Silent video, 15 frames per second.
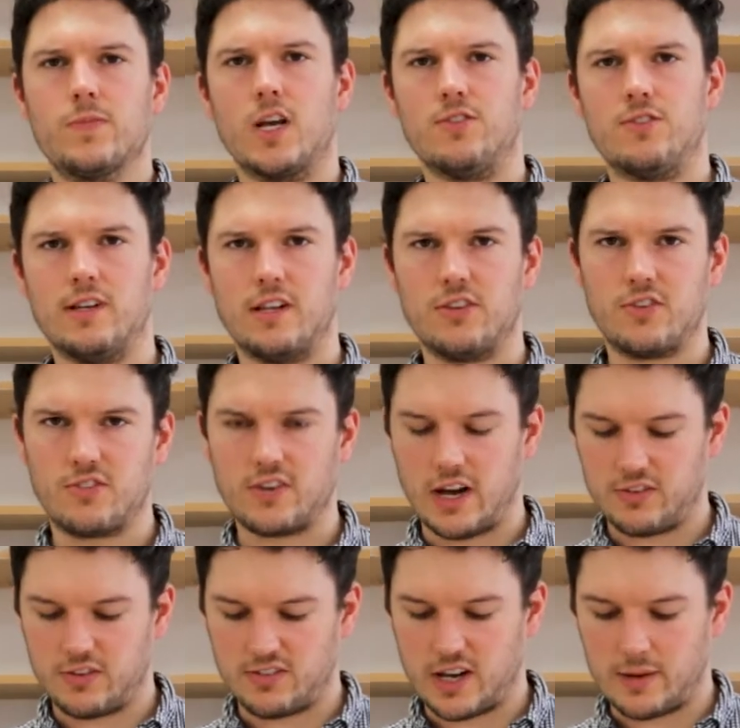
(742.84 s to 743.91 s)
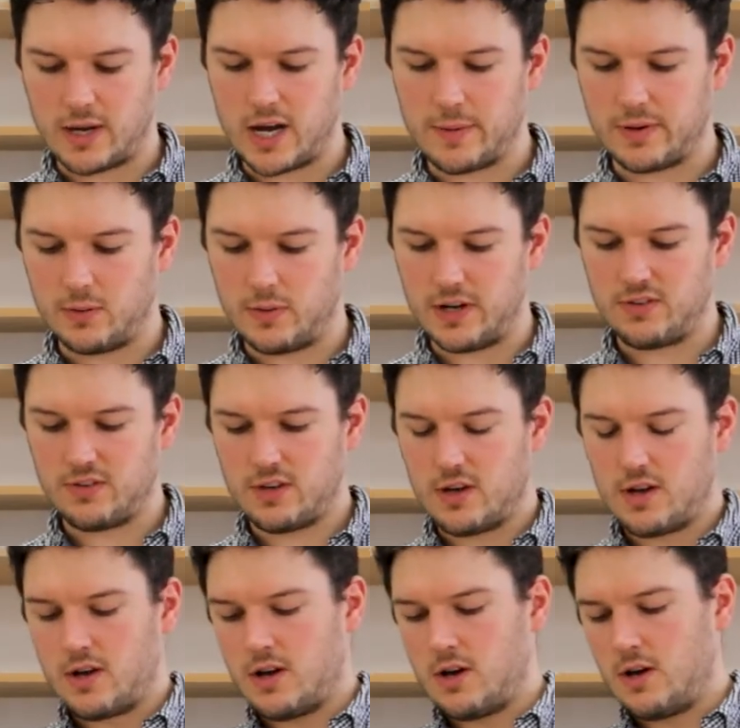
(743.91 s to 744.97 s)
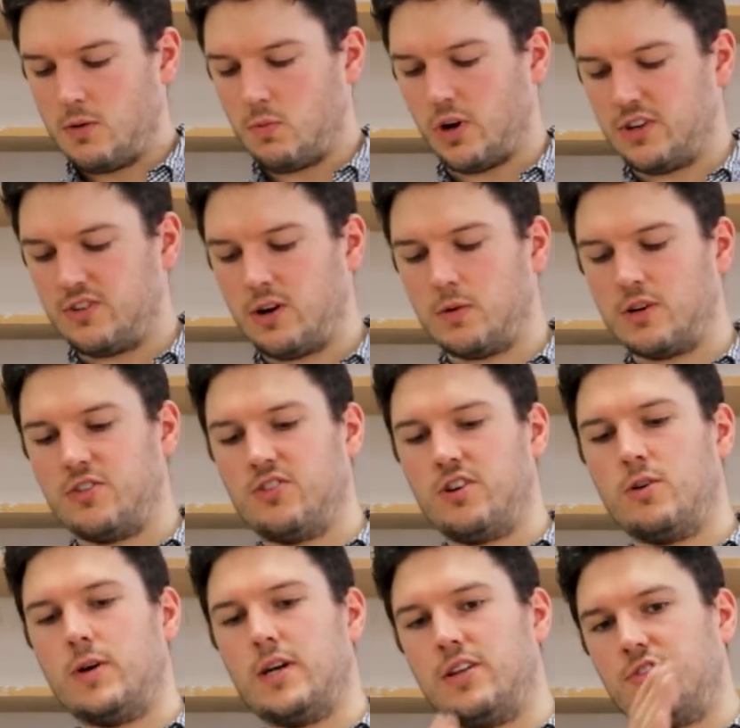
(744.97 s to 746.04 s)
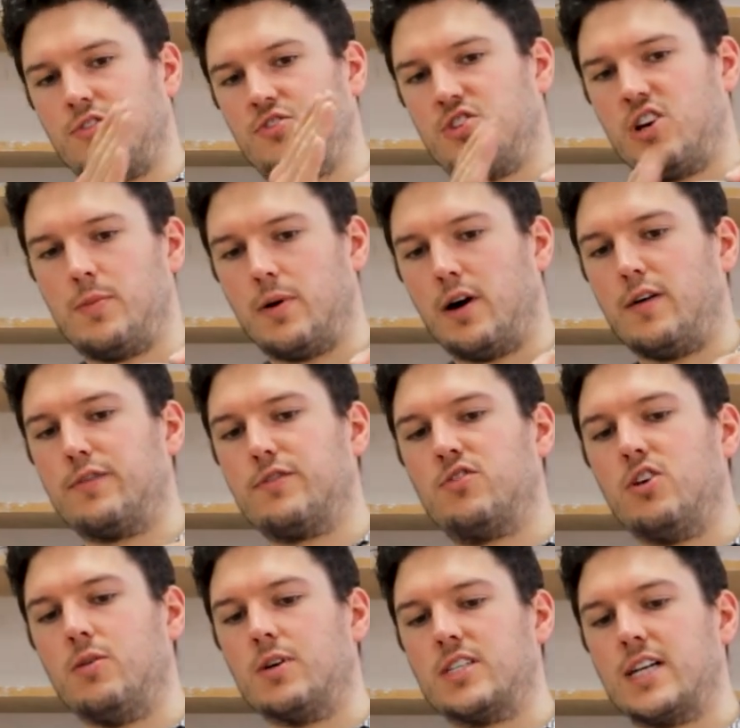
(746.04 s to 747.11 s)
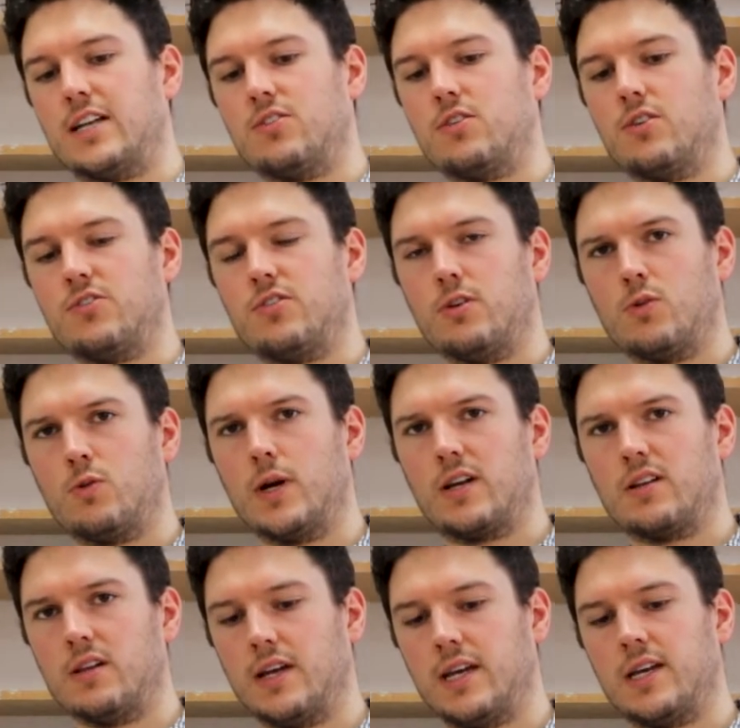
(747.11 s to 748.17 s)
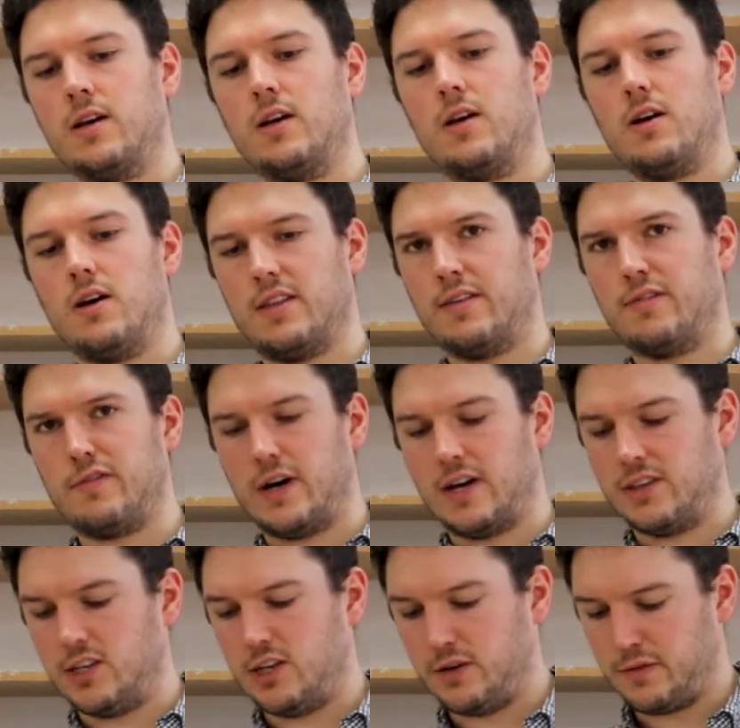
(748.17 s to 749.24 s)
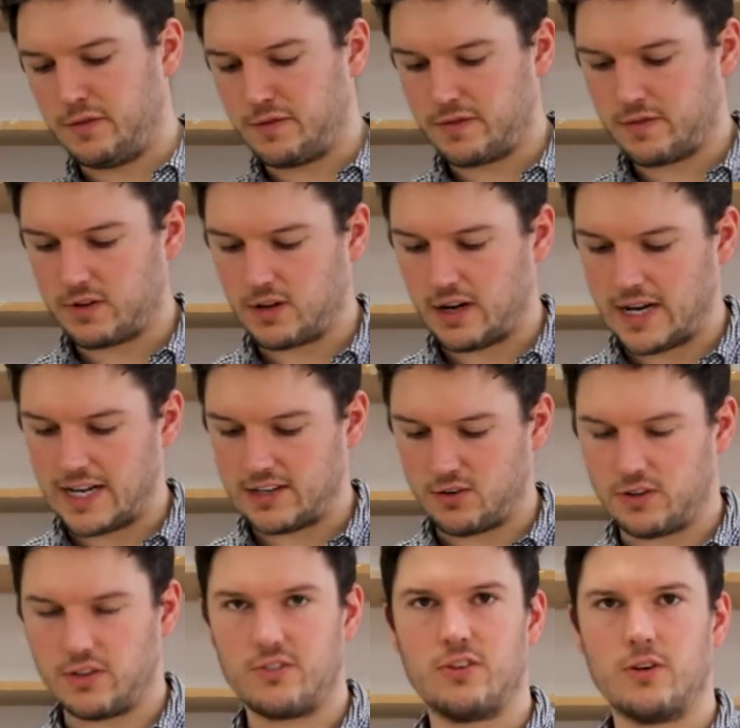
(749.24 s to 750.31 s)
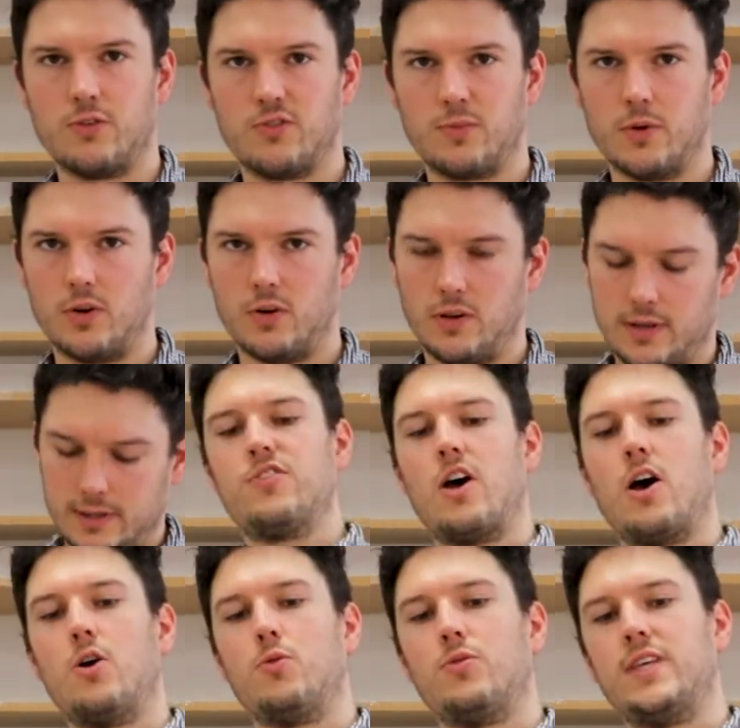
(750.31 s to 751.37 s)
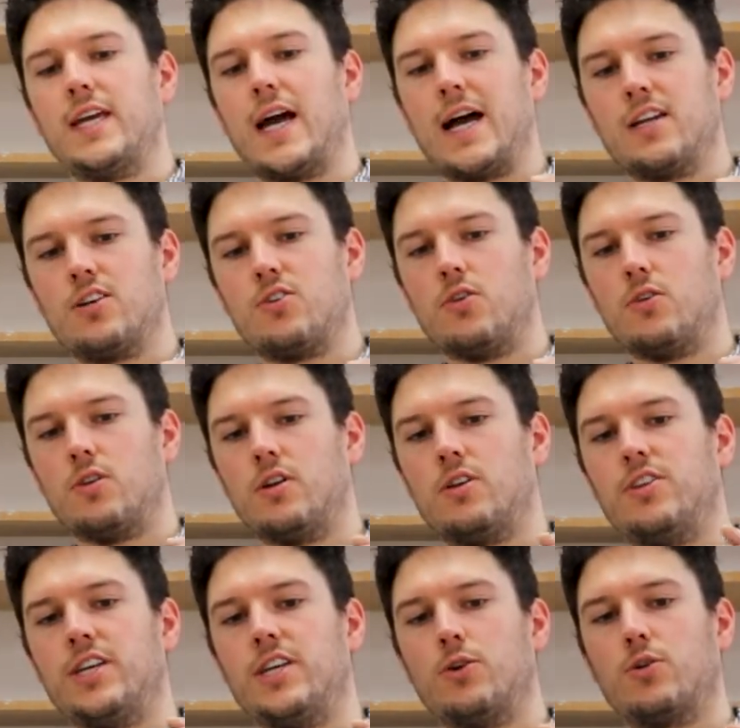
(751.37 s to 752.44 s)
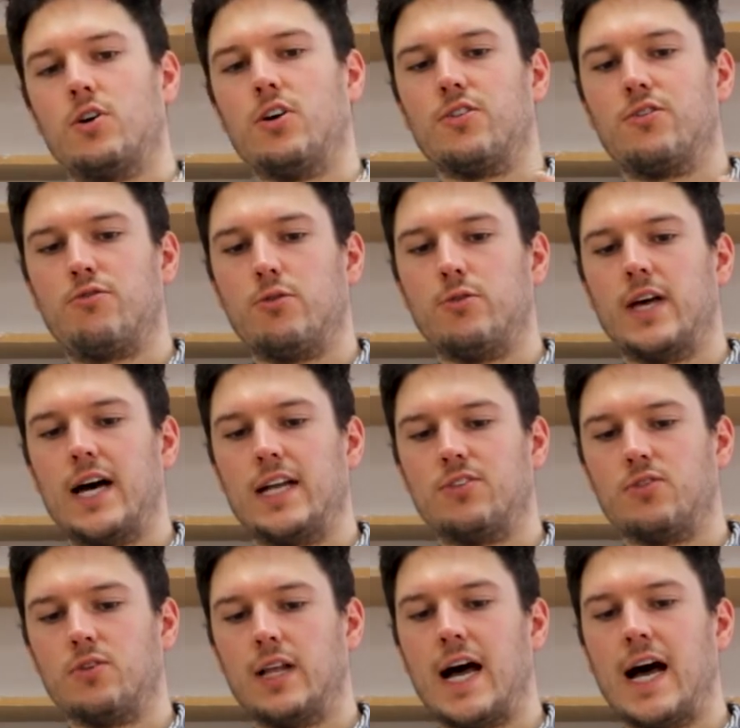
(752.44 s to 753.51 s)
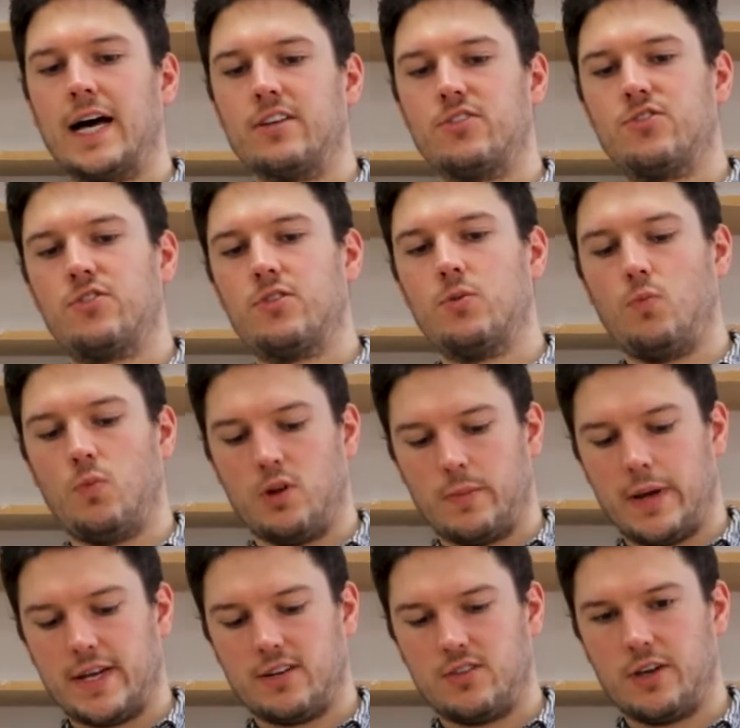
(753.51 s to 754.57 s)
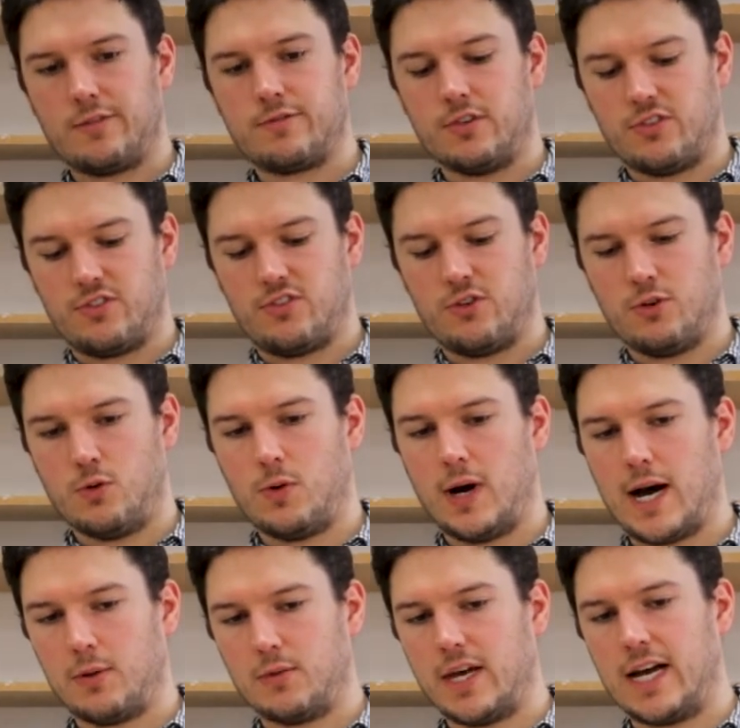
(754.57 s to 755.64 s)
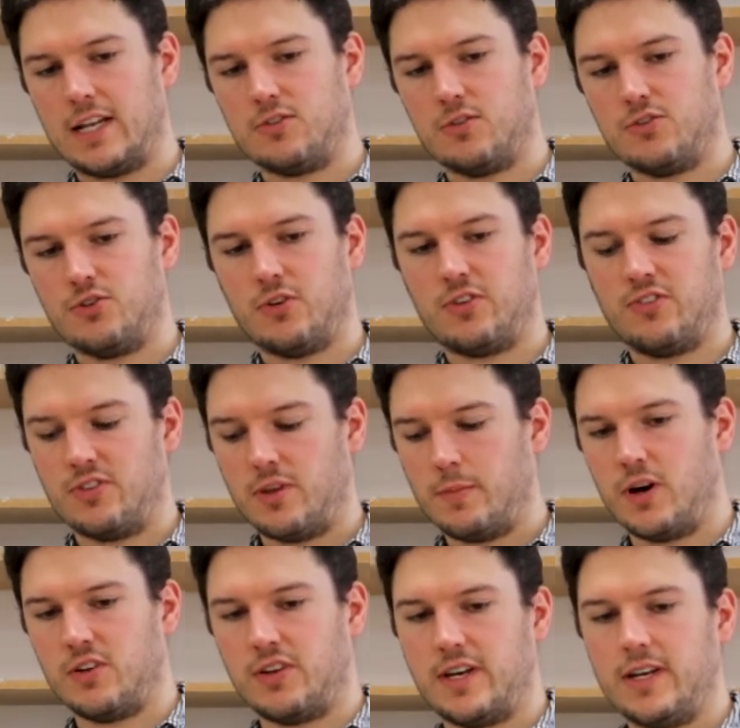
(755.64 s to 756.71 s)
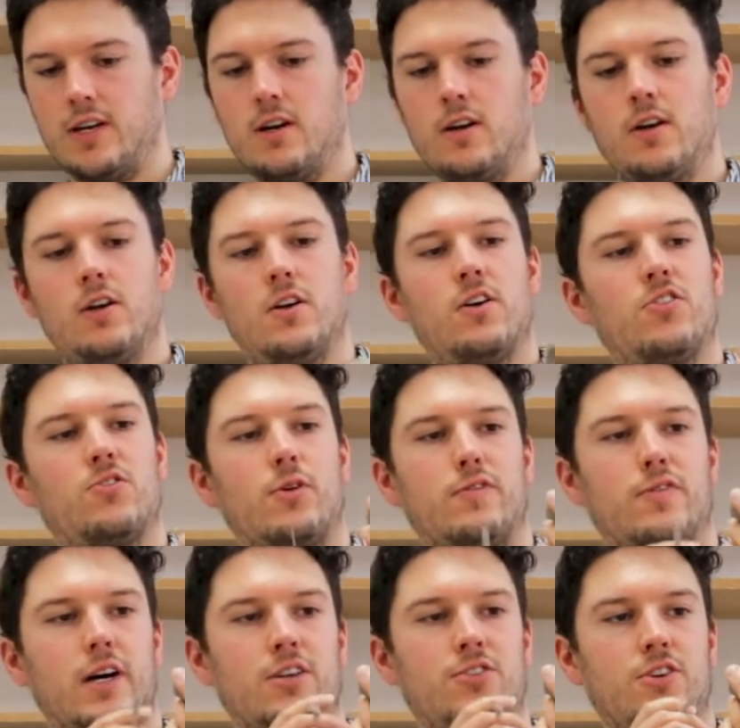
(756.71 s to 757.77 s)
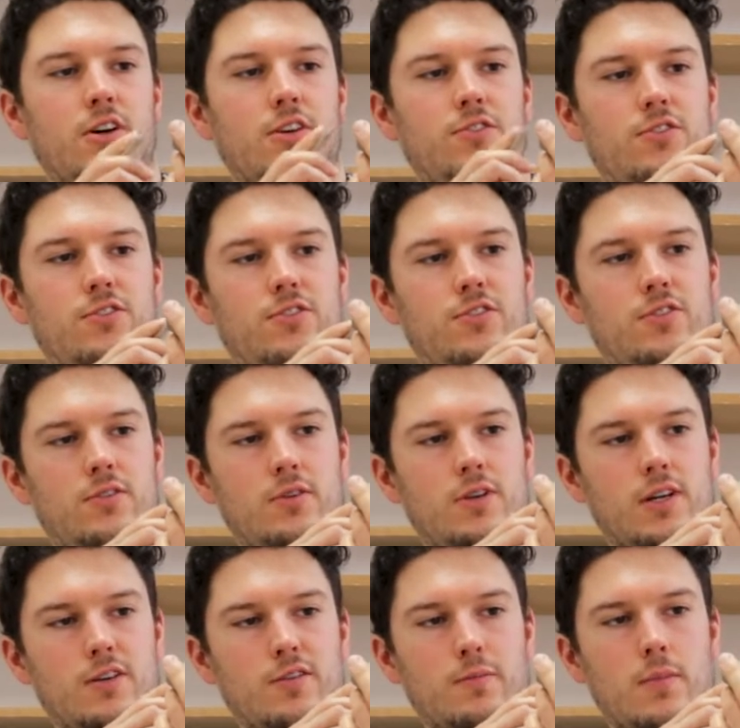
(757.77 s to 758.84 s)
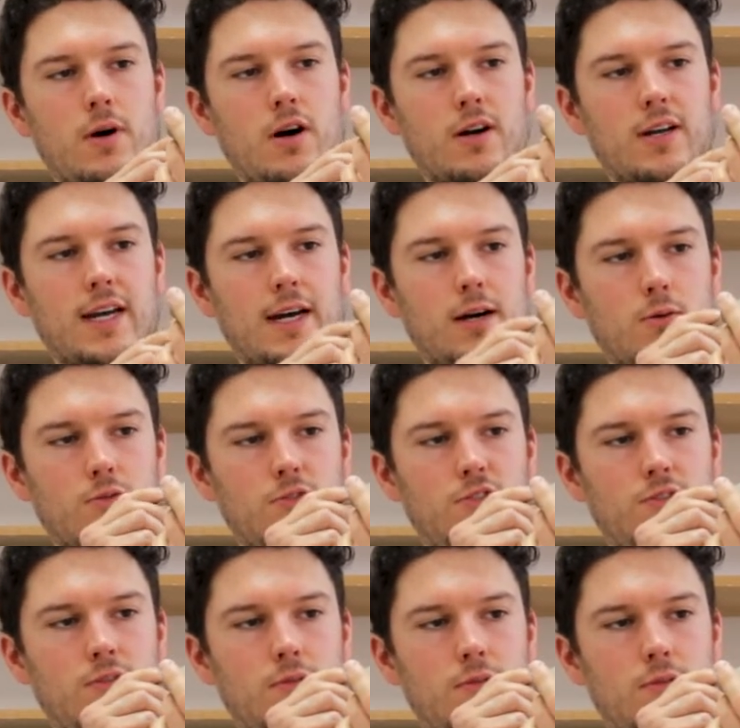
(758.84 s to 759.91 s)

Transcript: until it's a size that I'm happy with. What you don't want to do is chop off too much handle too quickly and then find that you've got a handle that's too small. So the angle that you cut through the handle at will make a difference to how the handle joins the body. So if I just kind of mark out